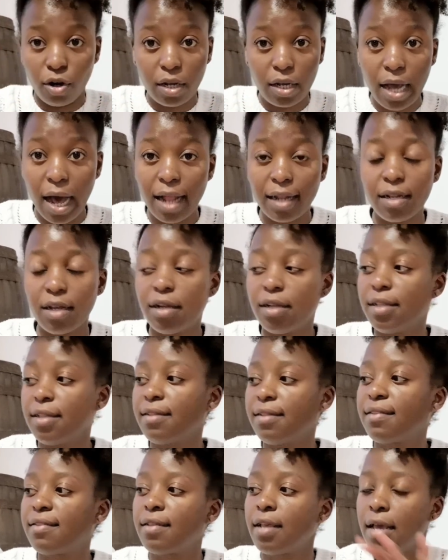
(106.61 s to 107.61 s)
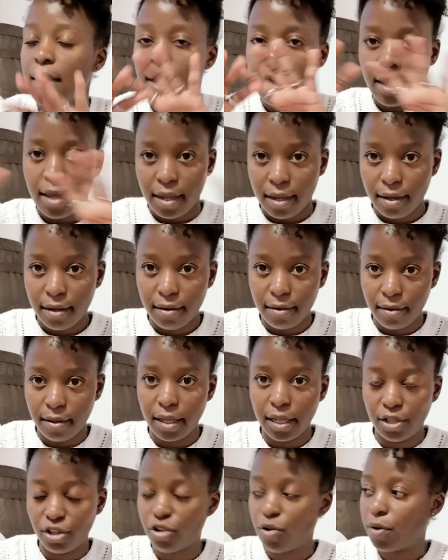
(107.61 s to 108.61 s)
garlands.
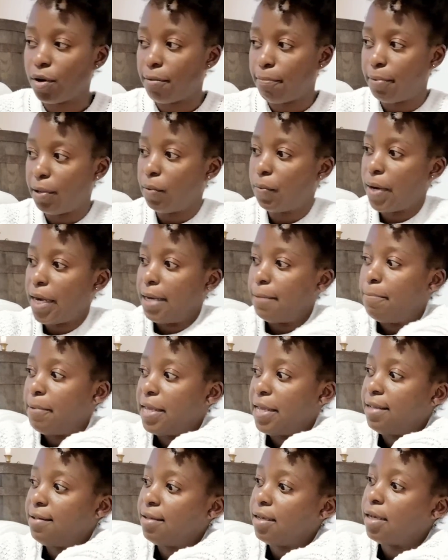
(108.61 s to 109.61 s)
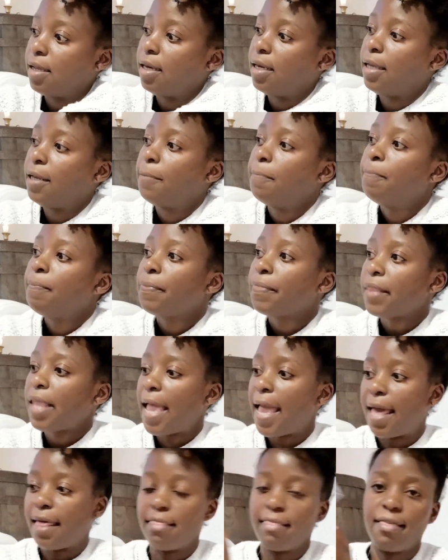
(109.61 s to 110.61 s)
It's gonna be red basically.
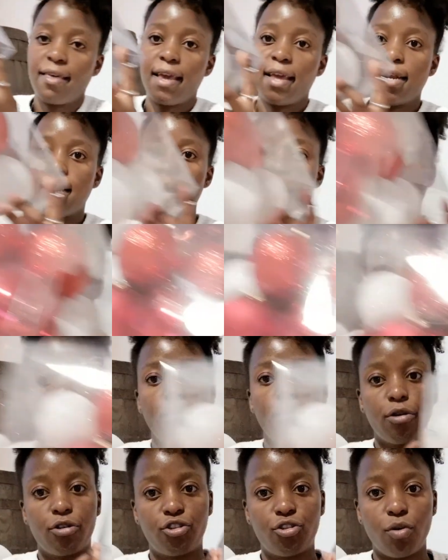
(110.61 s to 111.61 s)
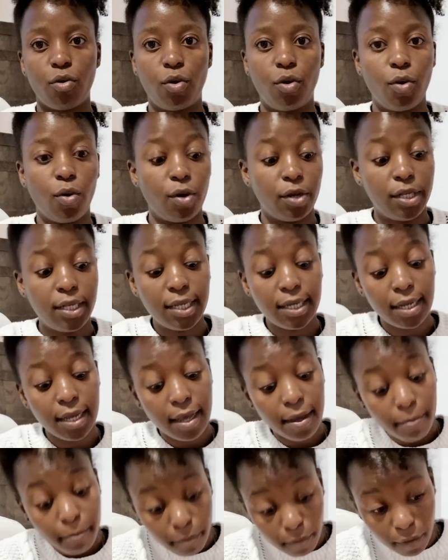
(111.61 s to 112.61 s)
And then I also got
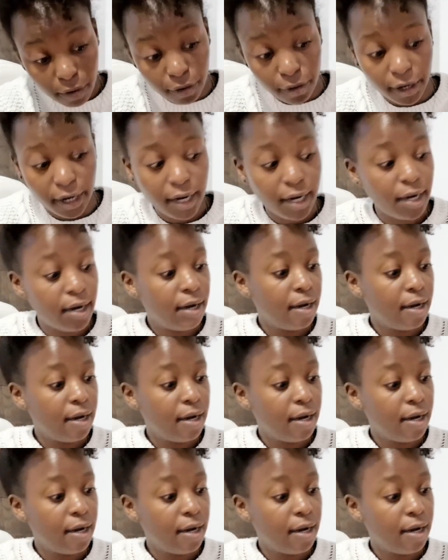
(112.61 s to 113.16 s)
more